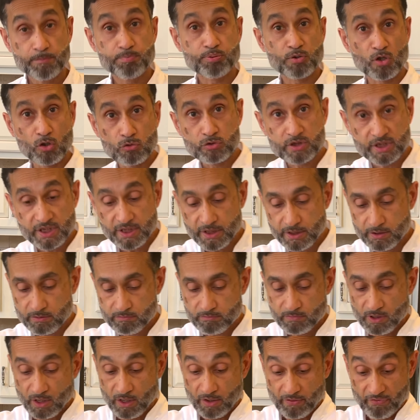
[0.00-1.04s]
protein,
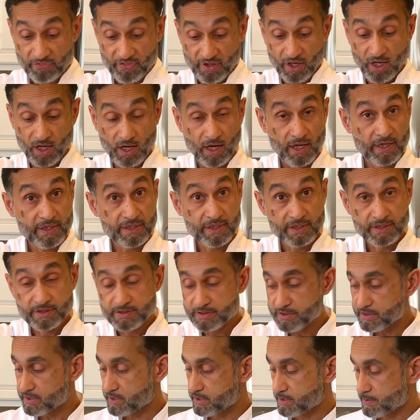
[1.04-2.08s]
the
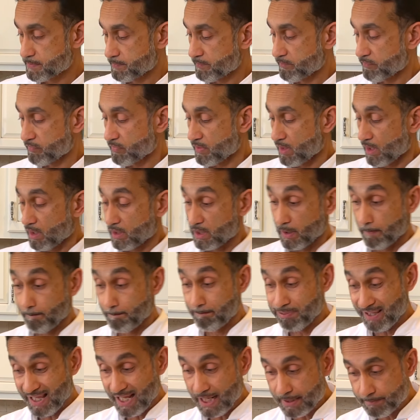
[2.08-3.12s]
onions, the
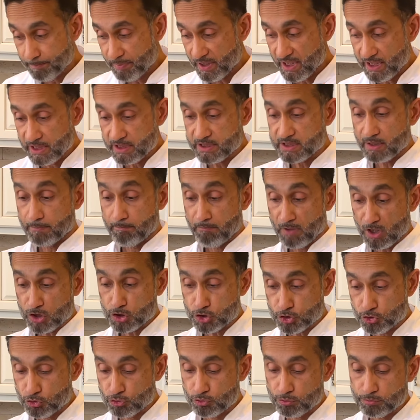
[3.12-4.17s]
black beans, the
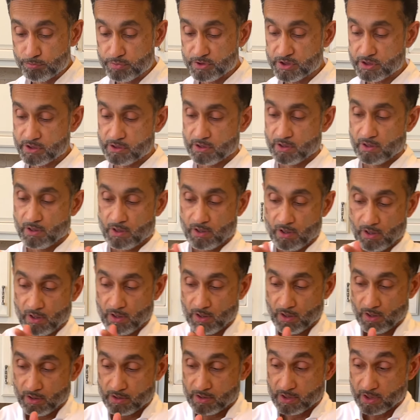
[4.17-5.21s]
mushrooms,
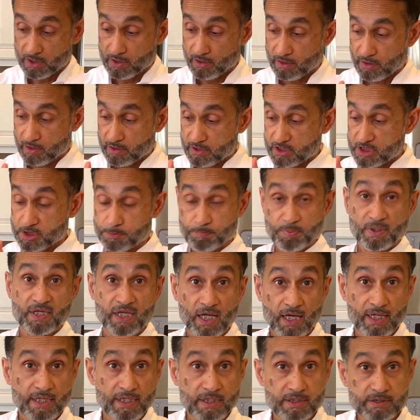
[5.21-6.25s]
the spring
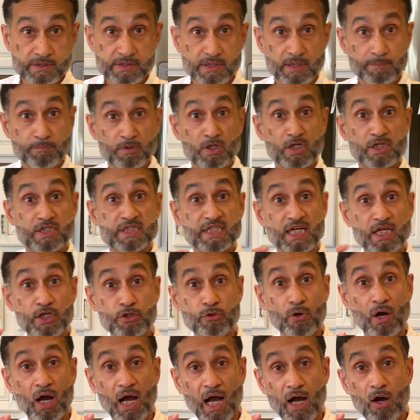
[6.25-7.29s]
onions, I'm going to tell
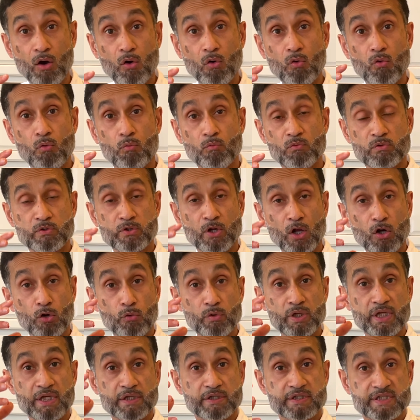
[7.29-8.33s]
you how not
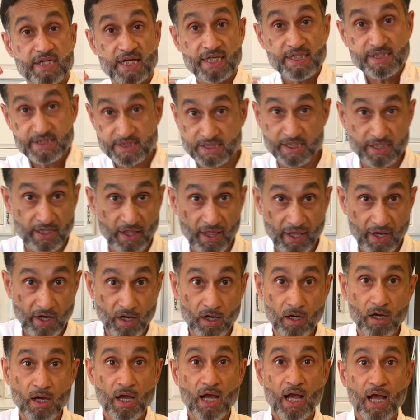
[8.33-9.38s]
only tasty they are,
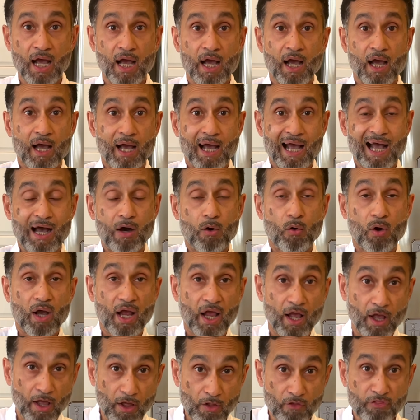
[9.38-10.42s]
how
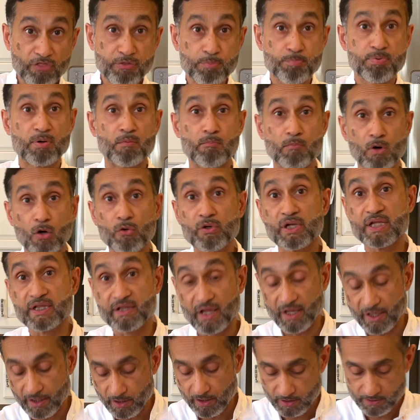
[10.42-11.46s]
health promoting they
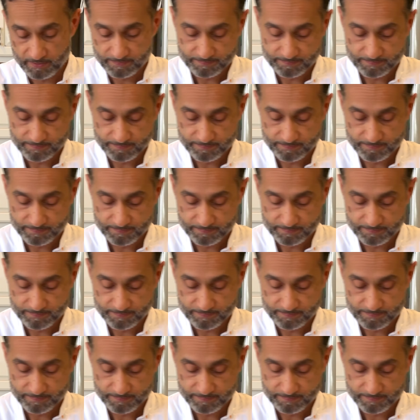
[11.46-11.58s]
are.